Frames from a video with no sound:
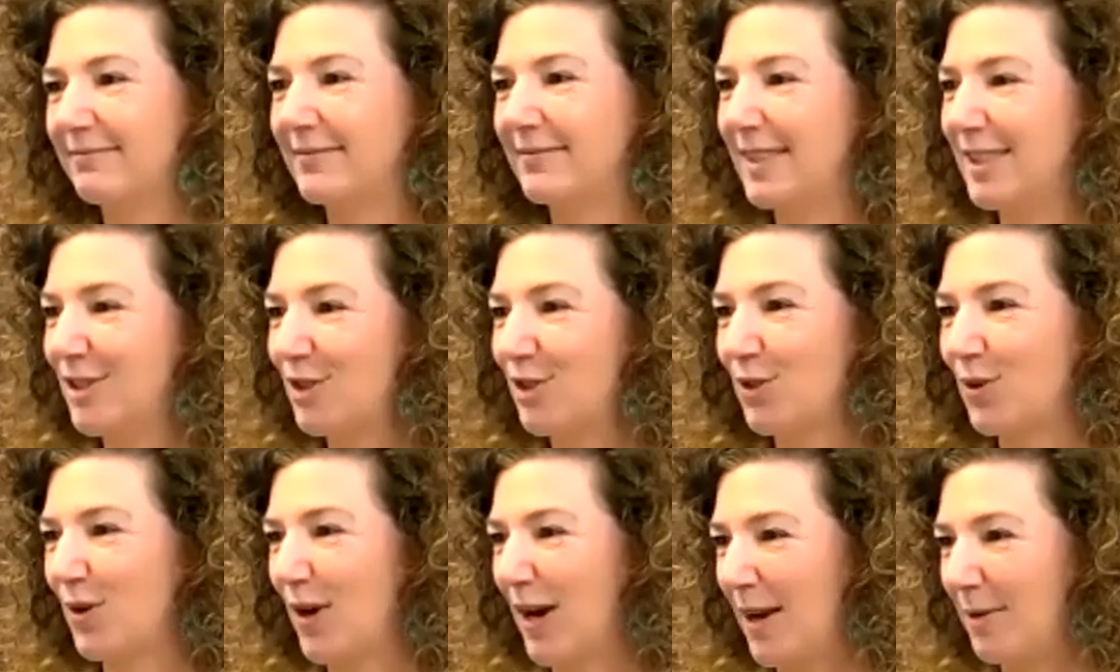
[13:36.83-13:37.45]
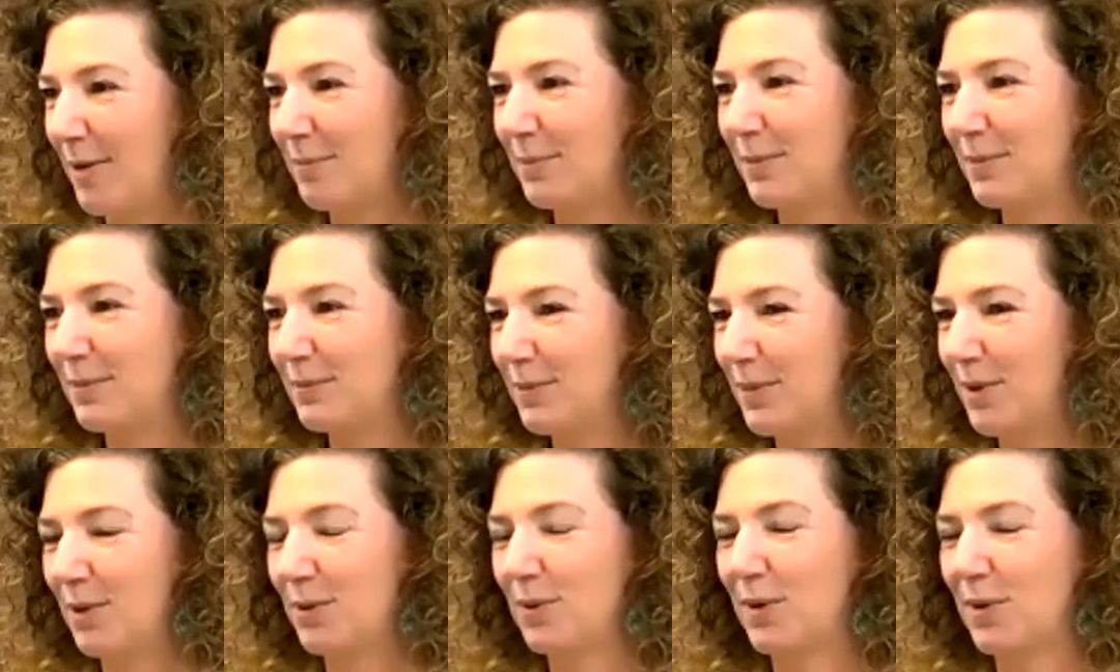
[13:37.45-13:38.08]
Instagram
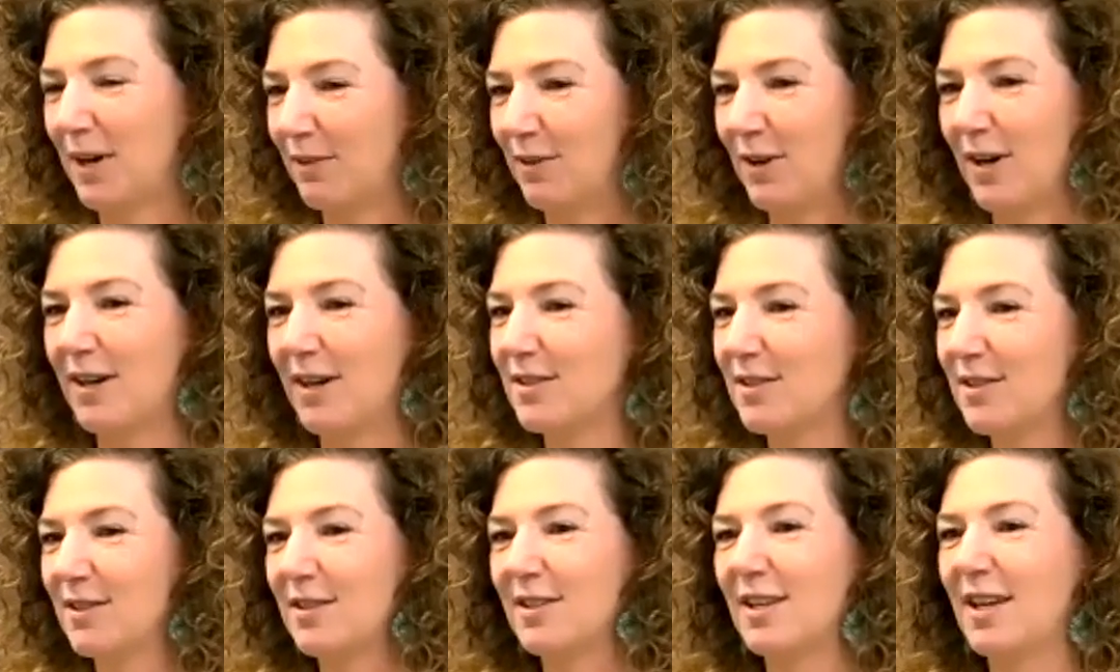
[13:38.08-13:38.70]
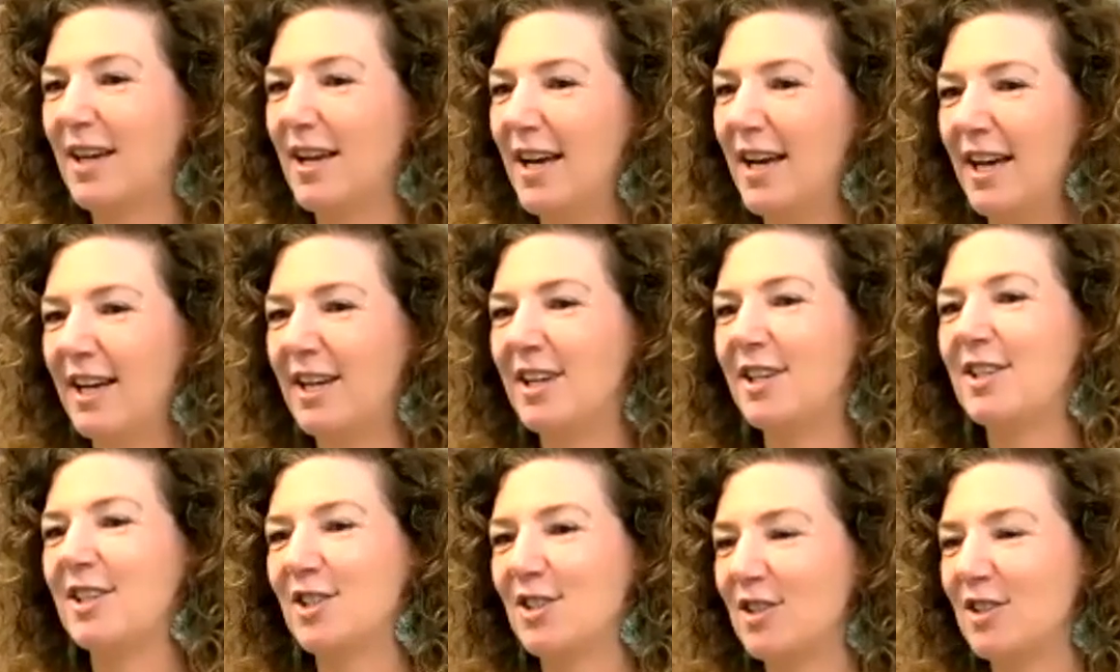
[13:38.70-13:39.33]
or whatever else, in
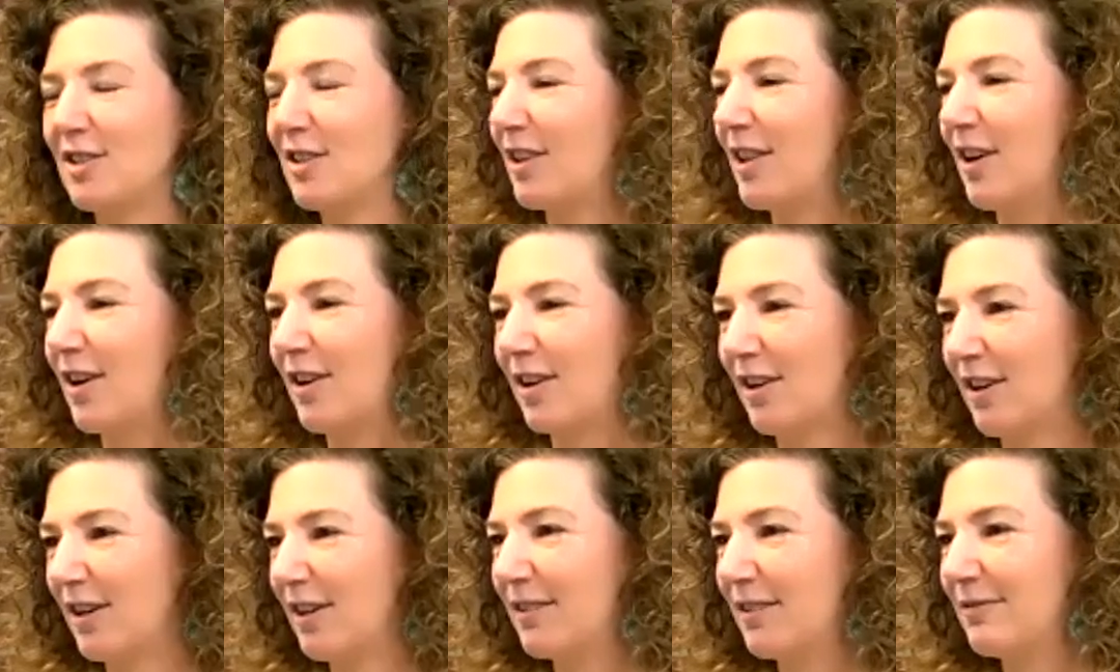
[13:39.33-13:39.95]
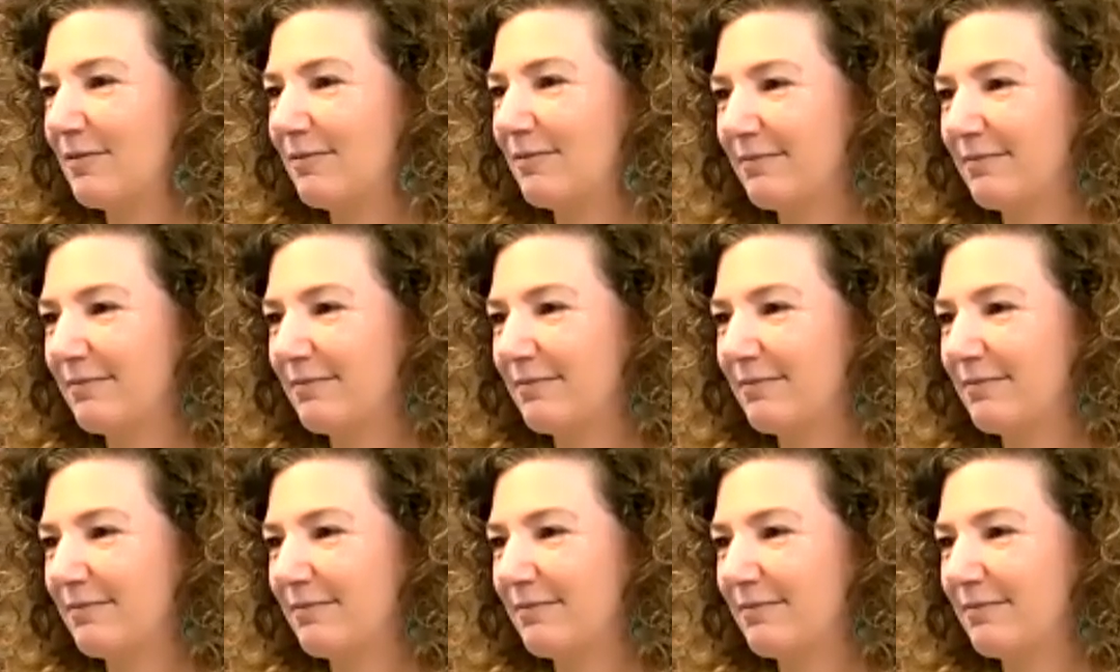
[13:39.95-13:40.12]
addition to the art.